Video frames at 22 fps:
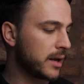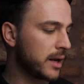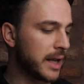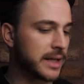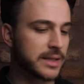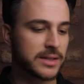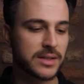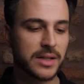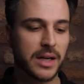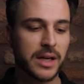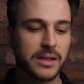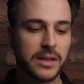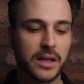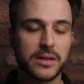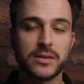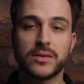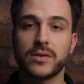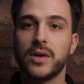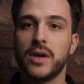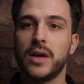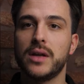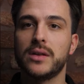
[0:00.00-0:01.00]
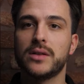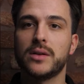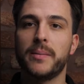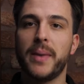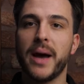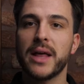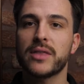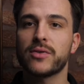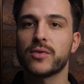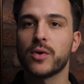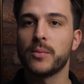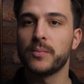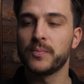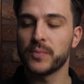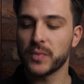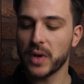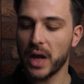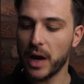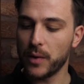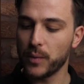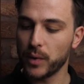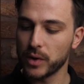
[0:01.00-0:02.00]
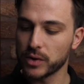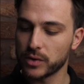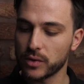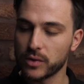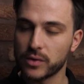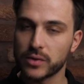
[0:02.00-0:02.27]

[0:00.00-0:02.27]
Let's say that in the bathroom, I want to